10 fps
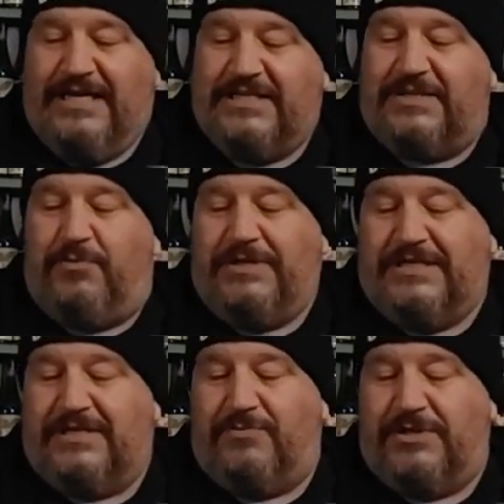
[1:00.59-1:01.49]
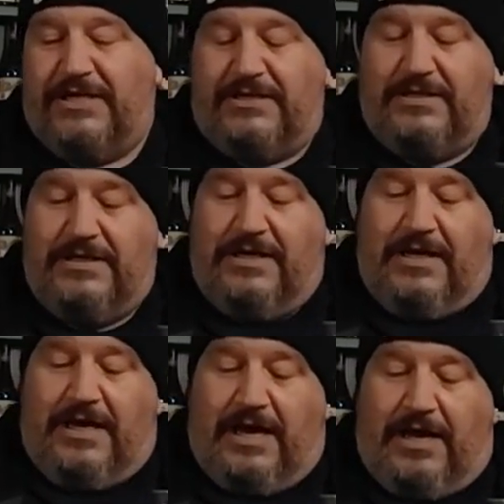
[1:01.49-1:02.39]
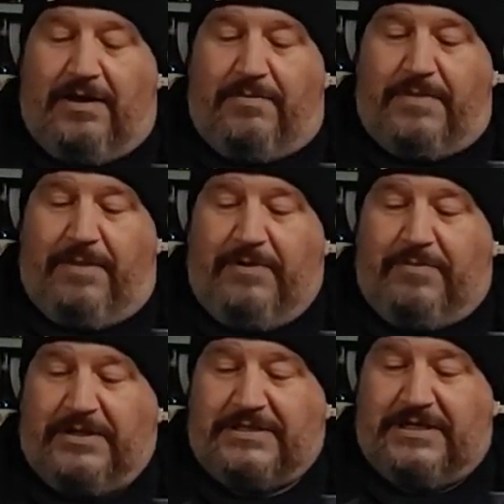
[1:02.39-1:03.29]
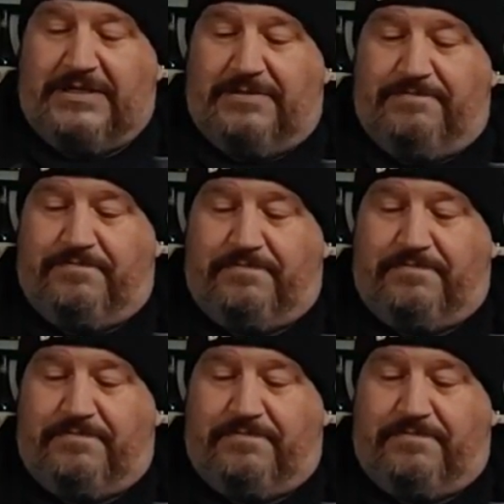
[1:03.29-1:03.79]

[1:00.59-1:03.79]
6.6%. I went about 6.